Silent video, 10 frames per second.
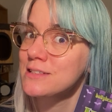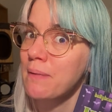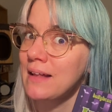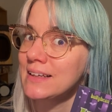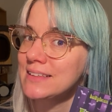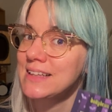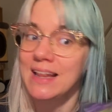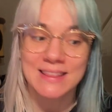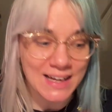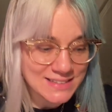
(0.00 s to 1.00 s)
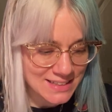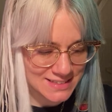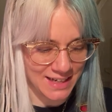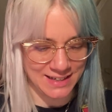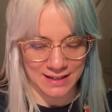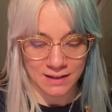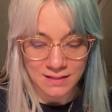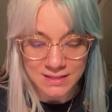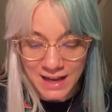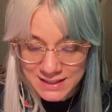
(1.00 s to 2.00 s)
palette. That's exciting.
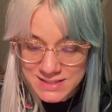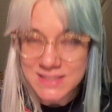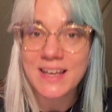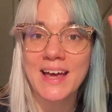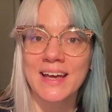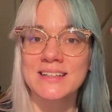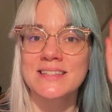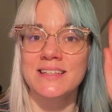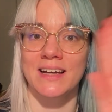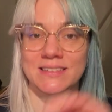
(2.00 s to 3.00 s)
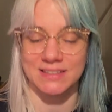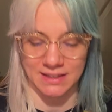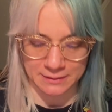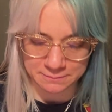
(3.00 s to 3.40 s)
That's exciting,